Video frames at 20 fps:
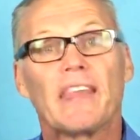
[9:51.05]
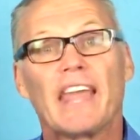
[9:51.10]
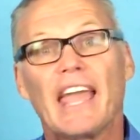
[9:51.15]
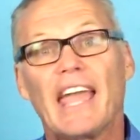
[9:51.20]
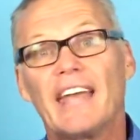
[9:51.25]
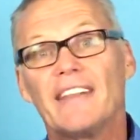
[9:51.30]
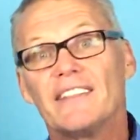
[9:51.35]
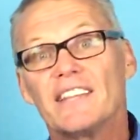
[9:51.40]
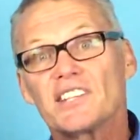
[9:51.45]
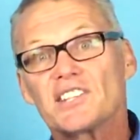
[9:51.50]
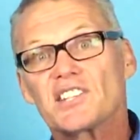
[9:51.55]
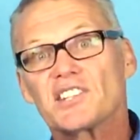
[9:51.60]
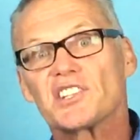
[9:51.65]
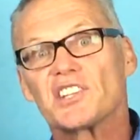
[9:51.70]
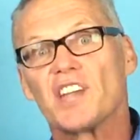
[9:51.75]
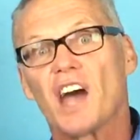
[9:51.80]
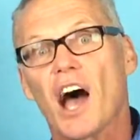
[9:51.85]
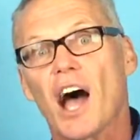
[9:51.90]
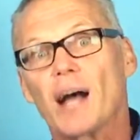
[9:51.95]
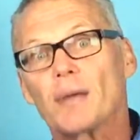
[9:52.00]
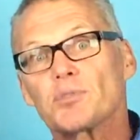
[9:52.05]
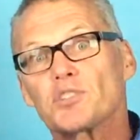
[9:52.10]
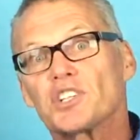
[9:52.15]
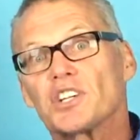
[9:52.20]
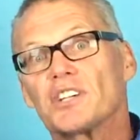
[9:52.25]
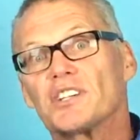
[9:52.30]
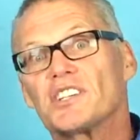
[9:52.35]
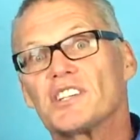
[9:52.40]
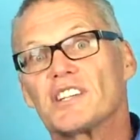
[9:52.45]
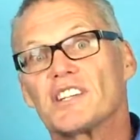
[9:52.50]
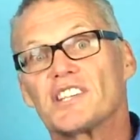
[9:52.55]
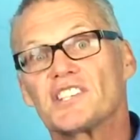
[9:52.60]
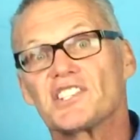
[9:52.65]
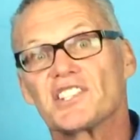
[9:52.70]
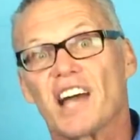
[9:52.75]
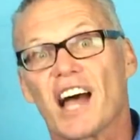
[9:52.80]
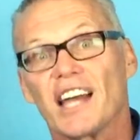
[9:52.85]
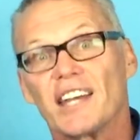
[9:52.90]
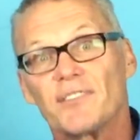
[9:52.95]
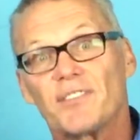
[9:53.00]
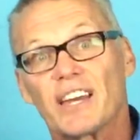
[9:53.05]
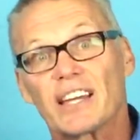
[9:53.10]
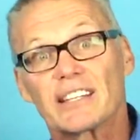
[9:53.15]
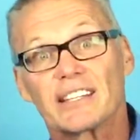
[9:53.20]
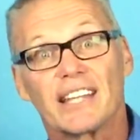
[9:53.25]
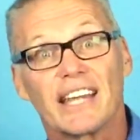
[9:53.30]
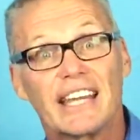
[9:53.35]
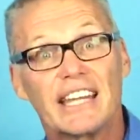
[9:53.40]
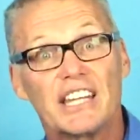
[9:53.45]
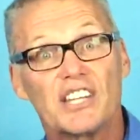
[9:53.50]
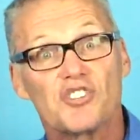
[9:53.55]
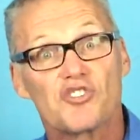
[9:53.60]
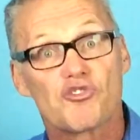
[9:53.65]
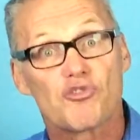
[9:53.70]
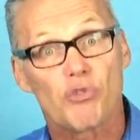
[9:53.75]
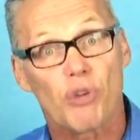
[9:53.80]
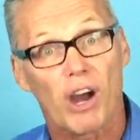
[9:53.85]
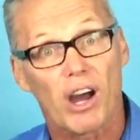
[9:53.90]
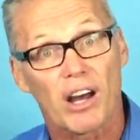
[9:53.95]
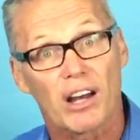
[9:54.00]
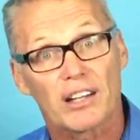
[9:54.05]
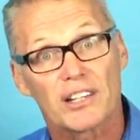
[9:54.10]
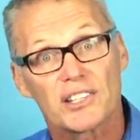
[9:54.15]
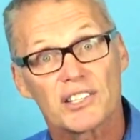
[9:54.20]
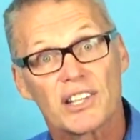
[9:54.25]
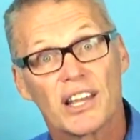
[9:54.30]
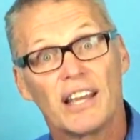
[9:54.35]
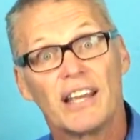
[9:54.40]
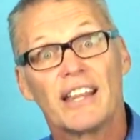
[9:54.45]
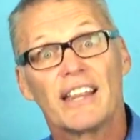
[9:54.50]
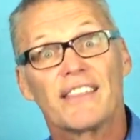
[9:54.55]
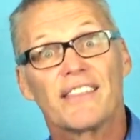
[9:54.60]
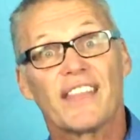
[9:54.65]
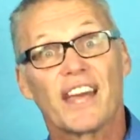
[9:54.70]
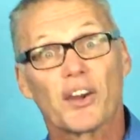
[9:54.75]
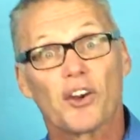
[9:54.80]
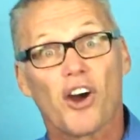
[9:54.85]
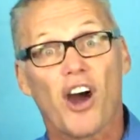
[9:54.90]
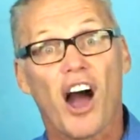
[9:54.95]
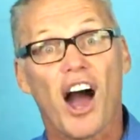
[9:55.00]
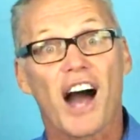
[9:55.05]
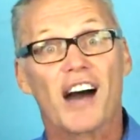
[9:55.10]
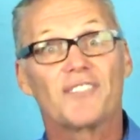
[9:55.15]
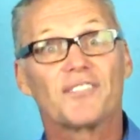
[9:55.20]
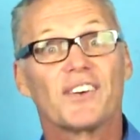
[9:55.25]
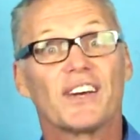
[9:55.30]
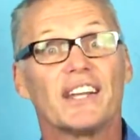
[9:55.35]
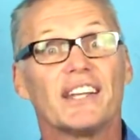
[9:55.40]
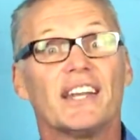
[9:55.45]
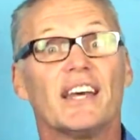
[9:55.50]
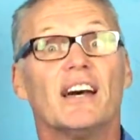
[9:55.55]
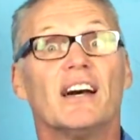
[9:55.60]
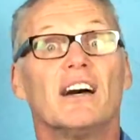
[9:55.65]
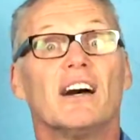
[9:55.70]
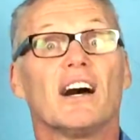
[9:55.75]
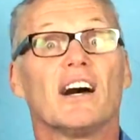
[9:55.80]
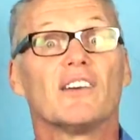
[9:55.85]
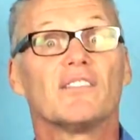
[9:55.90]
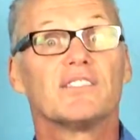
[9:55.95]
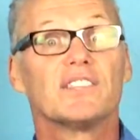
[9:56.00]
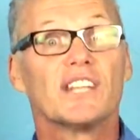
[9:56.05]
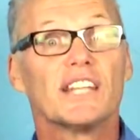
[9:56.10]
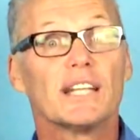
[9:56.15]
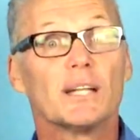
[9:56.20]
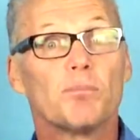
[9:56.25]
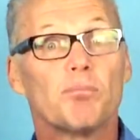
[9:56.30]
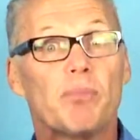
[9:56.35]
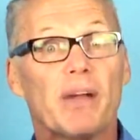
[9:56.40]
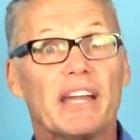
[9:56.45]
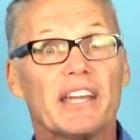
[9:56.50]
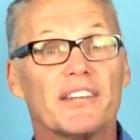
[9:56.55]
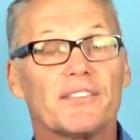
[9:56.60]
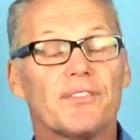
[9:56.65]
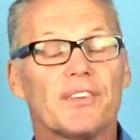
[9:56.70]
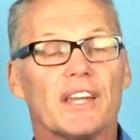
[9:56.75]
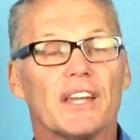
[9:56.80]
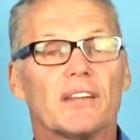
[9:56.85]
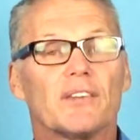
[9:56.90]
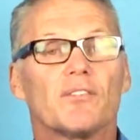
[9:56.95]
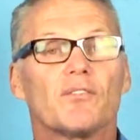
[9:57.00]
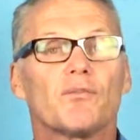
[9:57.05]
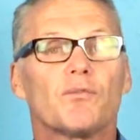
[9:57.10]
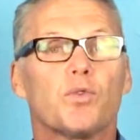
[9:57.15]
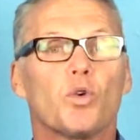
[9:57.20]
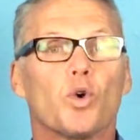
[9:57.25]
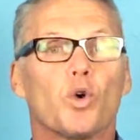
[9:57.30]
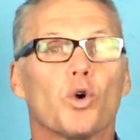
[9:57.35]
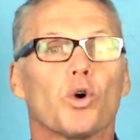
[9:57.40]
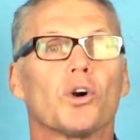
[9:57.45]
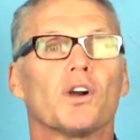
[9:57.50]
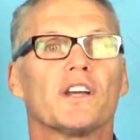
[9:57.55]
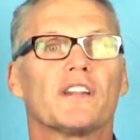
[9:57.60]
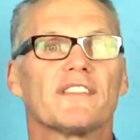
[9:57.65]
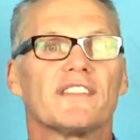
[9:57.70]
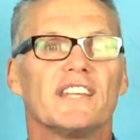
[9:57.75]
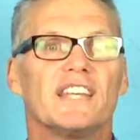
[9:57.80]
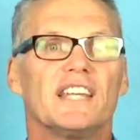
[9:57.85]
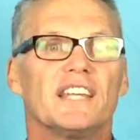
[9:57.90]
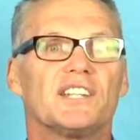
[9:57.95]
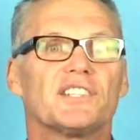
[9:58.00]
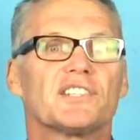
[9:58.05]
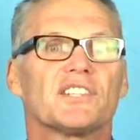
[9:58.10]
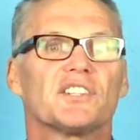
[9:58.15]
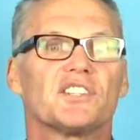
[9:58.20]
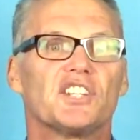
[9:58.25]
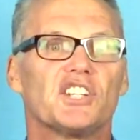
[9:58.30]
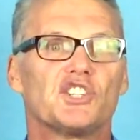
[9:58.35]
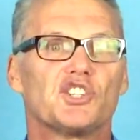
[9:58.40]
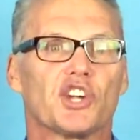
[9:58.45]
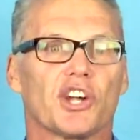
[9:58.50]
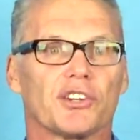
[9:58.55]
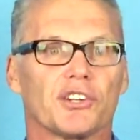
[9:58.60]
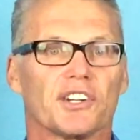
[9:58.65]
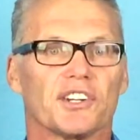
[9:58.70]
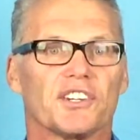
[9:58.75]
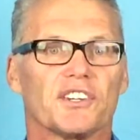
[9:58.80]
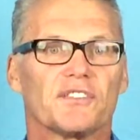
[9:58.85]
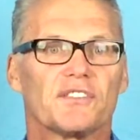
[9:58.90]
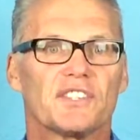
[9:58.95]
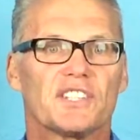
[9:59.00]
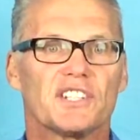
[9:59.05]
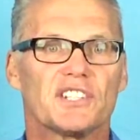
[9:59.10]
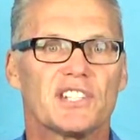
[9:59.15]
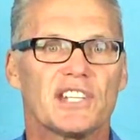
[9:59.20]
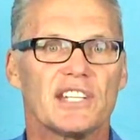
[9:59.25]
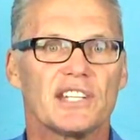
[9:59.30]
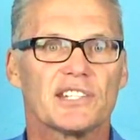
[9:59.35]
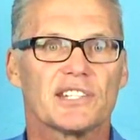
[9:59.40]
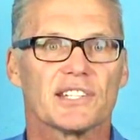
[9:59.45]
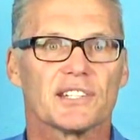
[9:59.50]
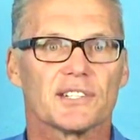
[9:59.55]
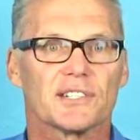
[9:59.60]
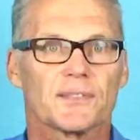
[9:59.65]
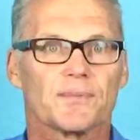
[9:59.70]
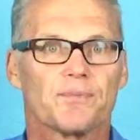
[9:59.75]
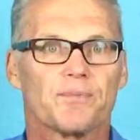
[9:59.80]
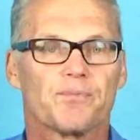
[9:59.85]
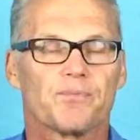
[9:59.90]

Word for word: And this is an option to the side effect laden drugs that are often of little benefit for these degenerative diseases.